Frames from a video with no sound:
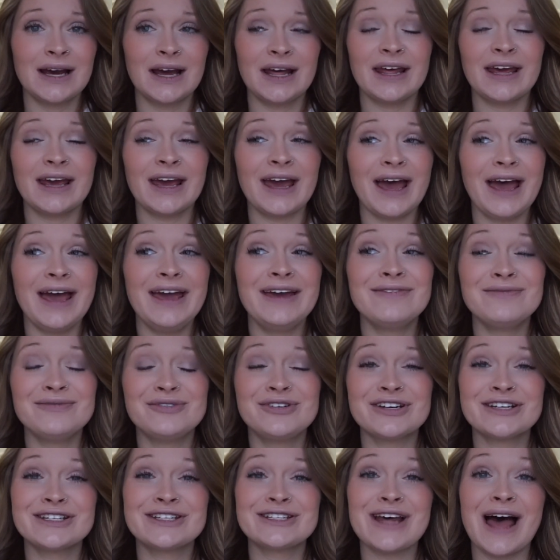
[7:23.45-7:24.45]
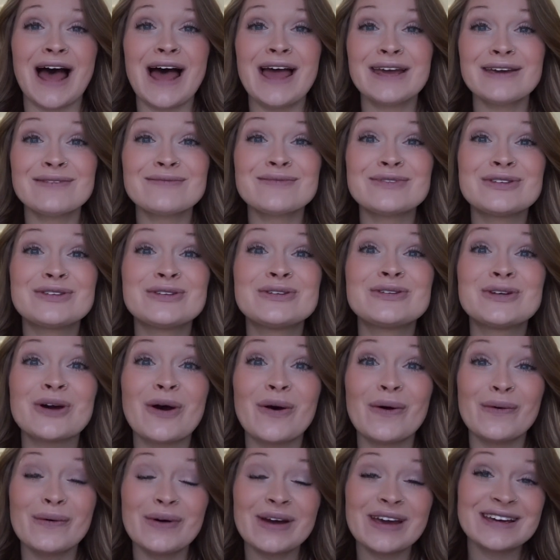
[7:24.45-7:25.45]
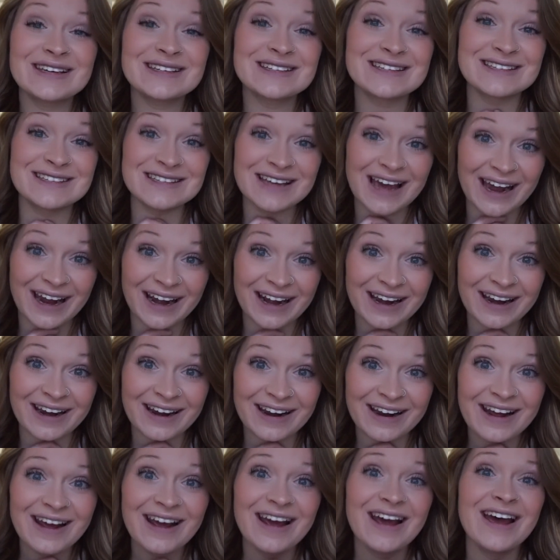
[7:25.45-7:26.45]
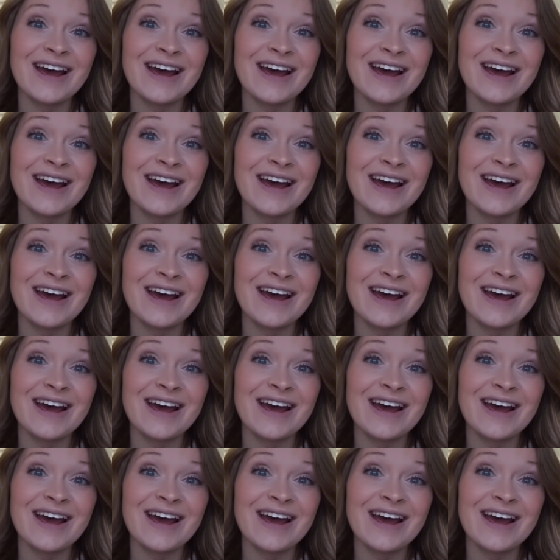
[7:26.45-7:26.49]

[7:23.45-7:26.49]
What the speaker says: Like I am so excited.